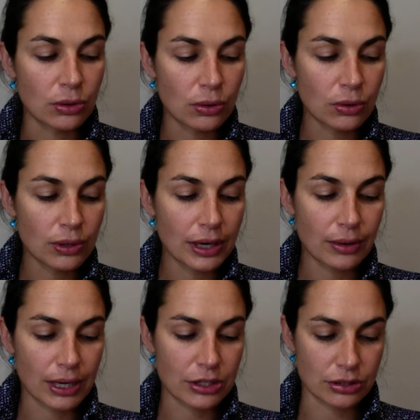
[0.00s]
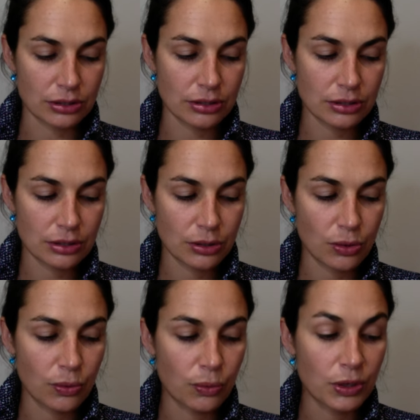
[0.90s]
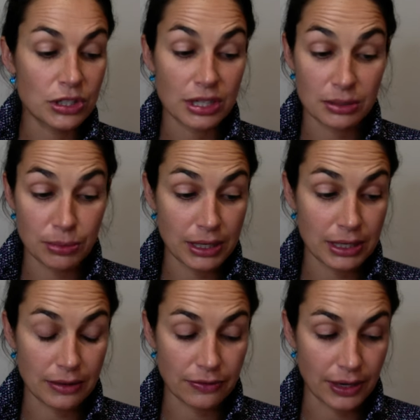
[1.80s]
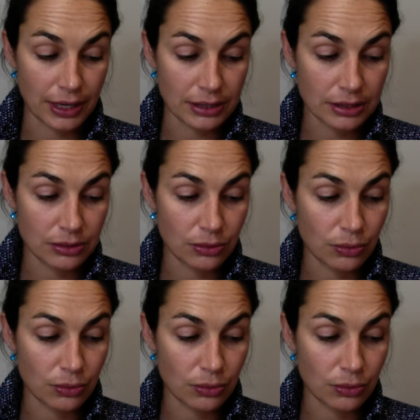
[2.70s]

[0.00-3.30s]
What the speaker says: all directions, which has many effects.